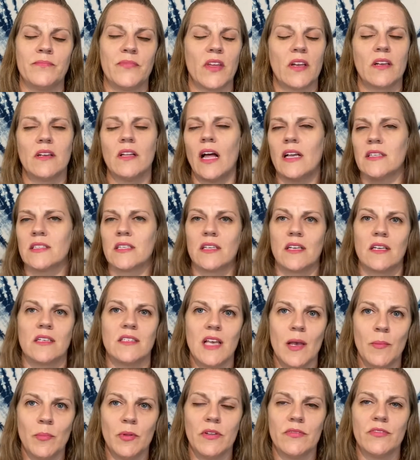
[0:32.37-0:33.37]
The classic
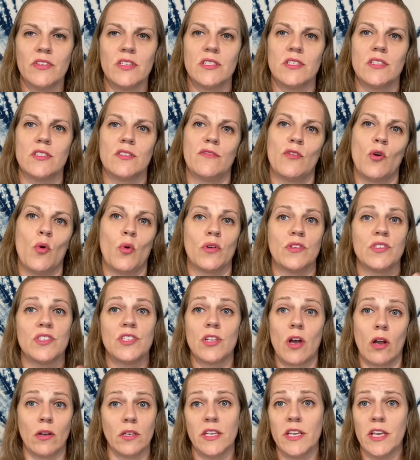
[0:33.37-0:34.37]
example of this is, of course,
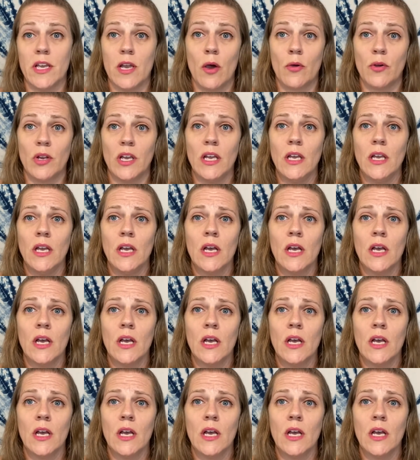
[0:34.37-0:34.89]
Don Quixote.